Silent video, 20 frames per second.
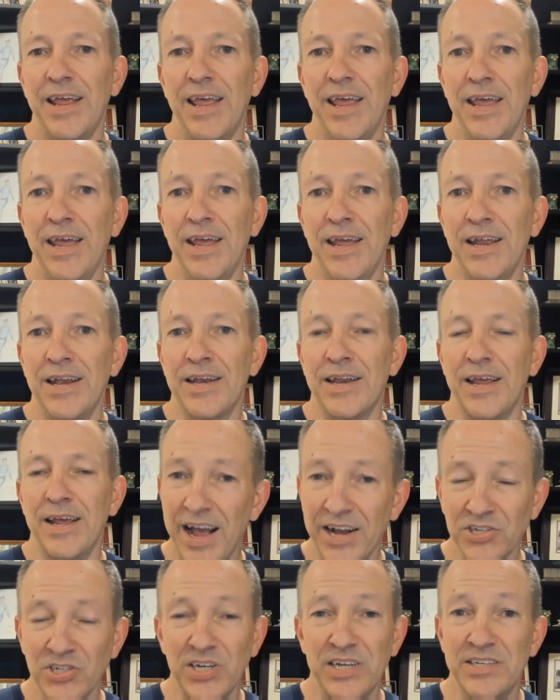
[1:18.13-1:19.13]
and
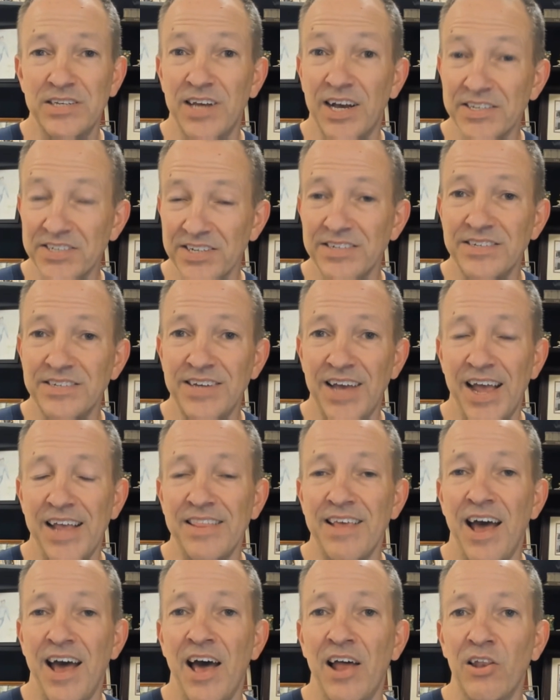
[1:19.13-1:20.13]
actually doesn't
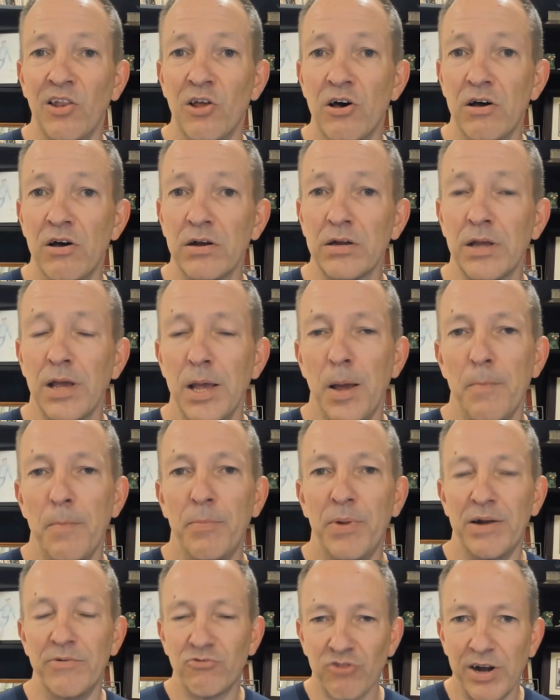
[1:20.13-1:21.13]
take that long,
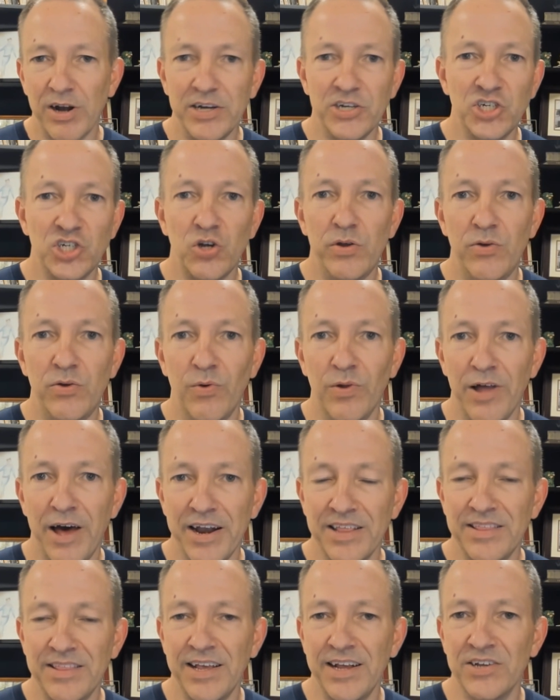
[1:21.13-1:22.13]
but I'm trying to show you a
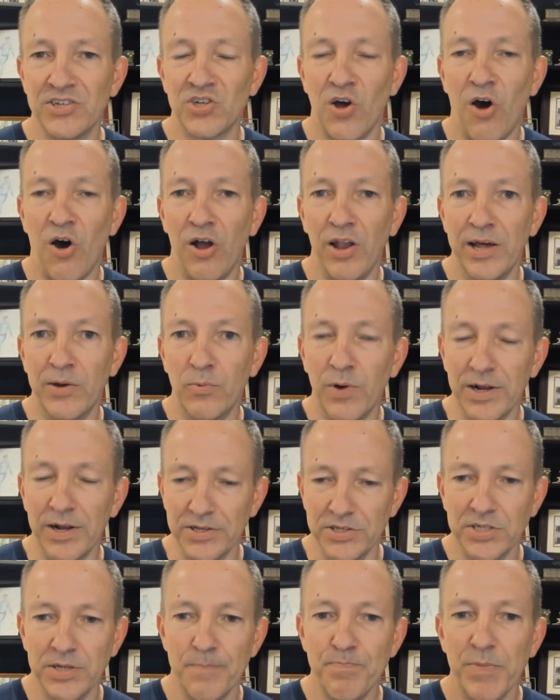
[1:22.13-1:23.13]
lot of things all at
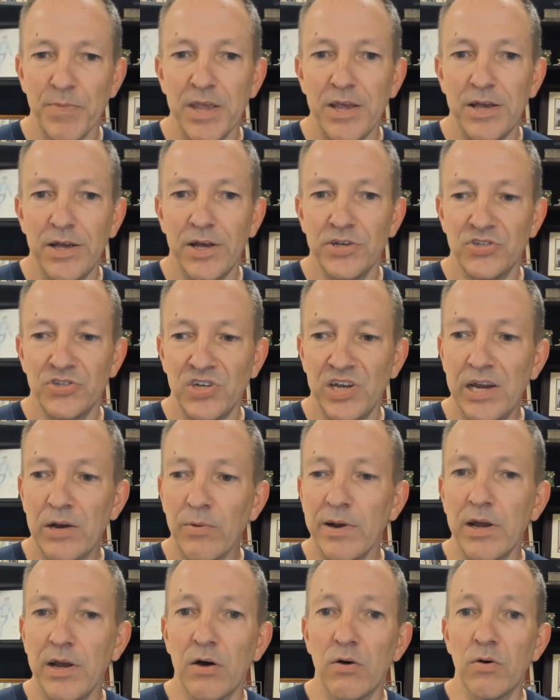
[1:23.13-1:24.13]
once. So here we